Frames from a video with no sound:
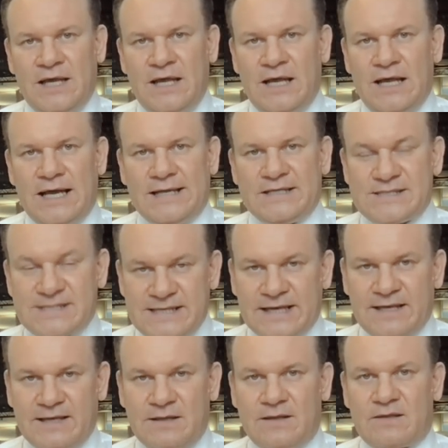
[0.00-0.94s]
And the
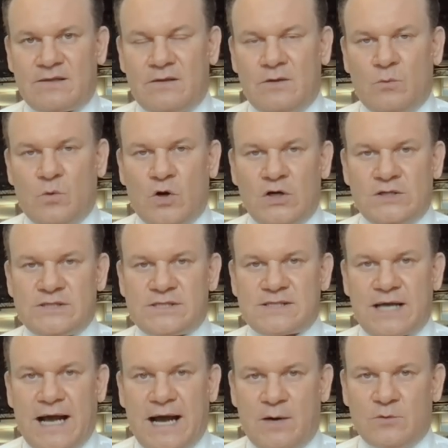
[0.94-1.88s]
second was
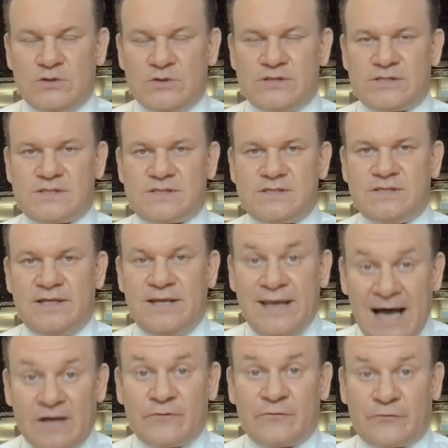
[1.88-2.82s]
I was
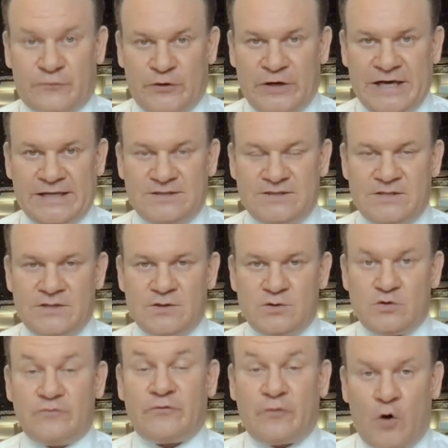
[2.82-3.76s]
not afraid
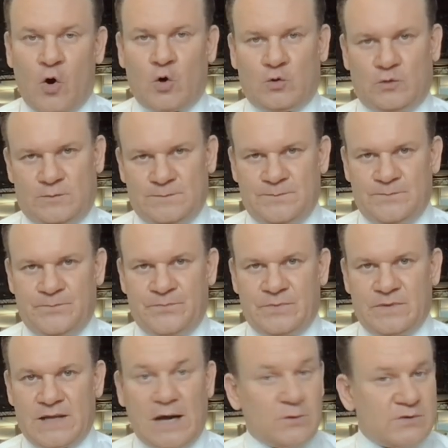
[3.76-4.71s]
to fall.
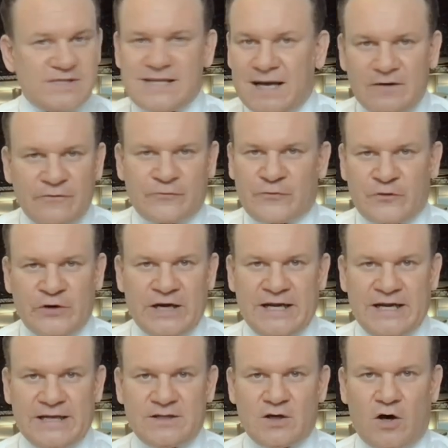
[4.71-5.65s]
I was not
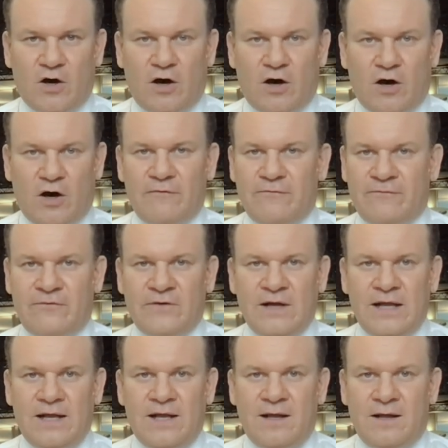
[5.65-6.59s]
afraid of
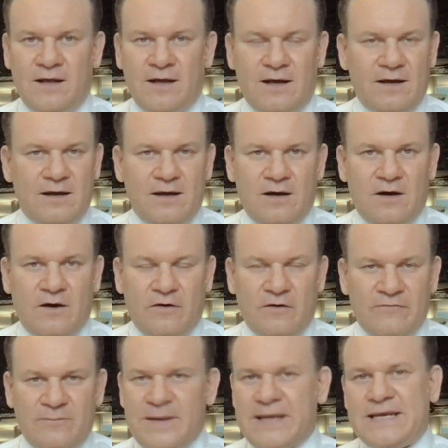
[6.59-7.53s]

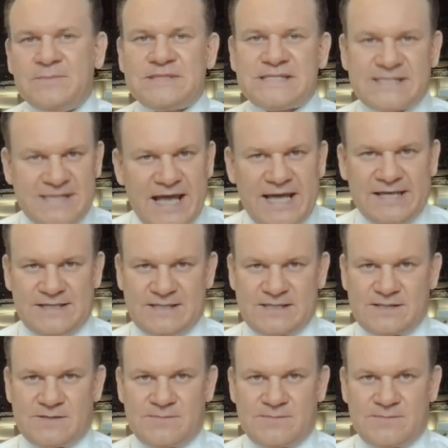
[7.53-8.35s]
many mistakes.